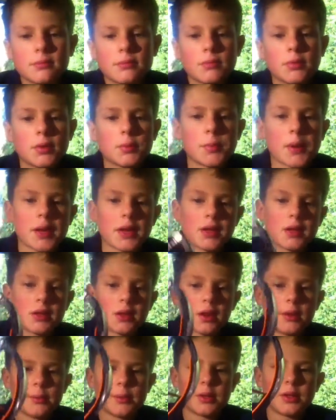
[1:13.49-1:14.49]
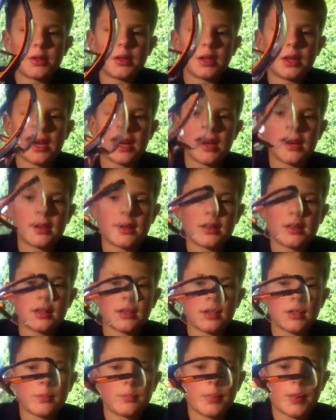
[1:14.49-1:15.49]
spend the time just to get a
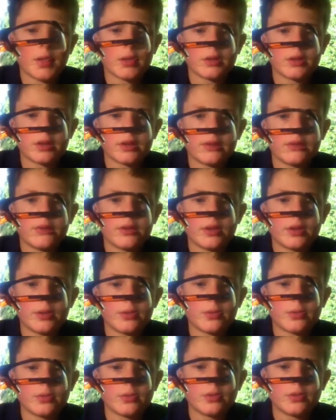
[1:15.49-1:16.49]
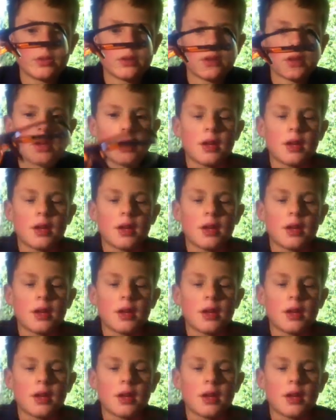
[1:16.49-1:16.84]
good pair of safety goggles.